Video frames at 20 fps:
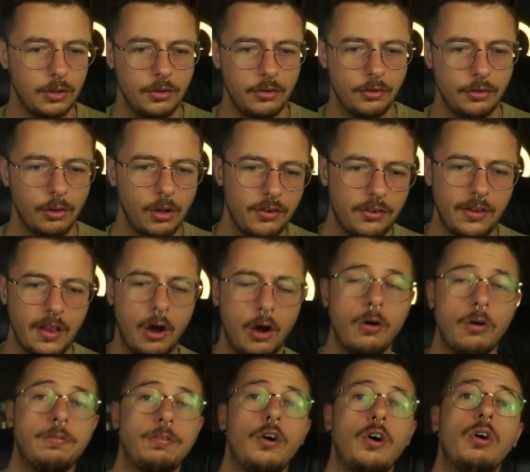So let's start
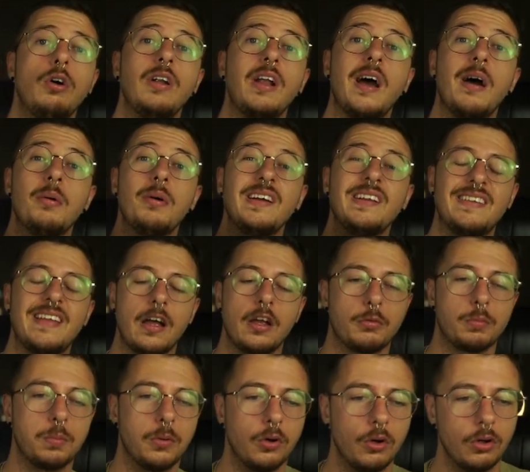off on our
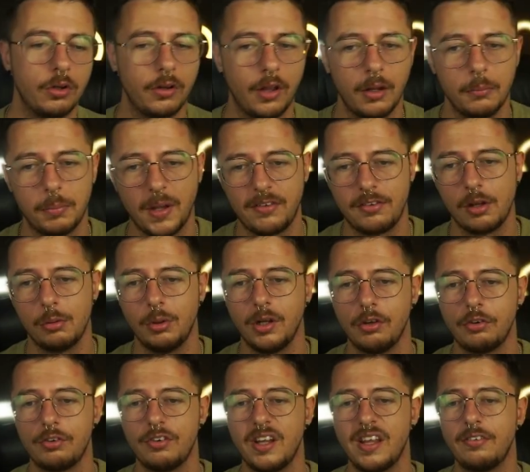dashboard, and basically we
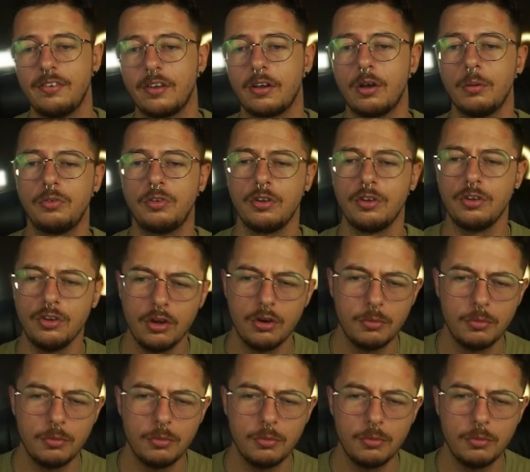just need to come to new